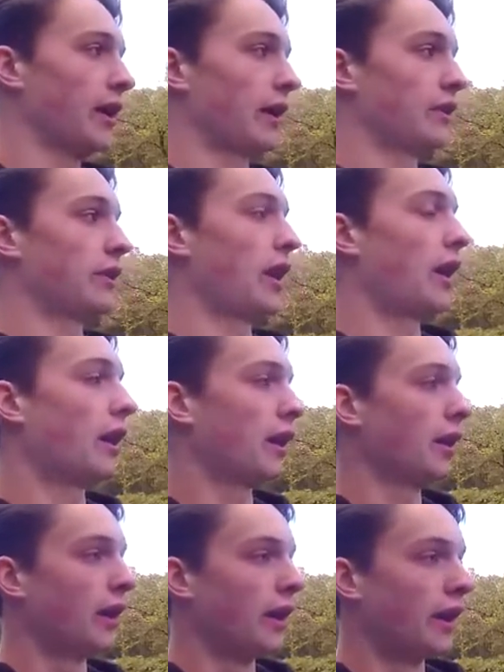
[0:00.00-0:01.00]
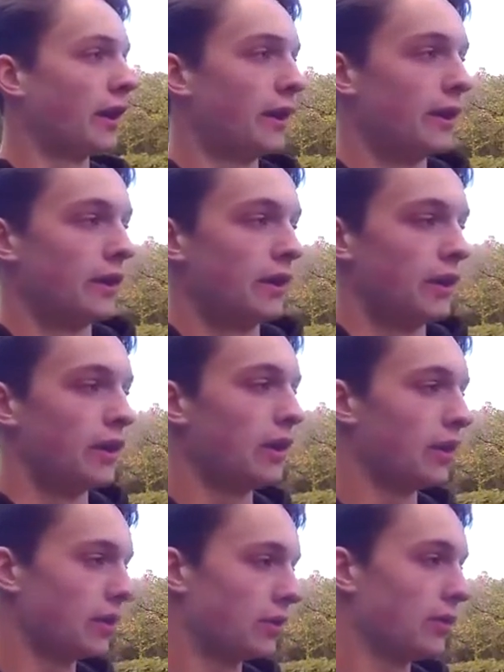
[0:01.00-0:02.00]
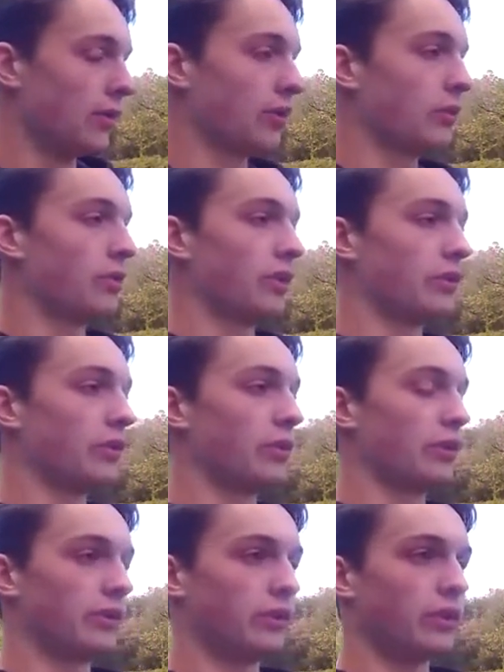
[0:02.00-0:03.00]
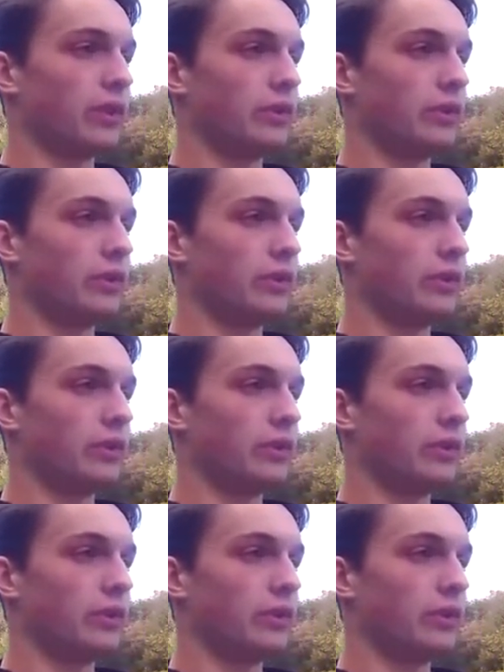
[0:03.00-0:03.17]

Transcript: And what you're going to want to do is,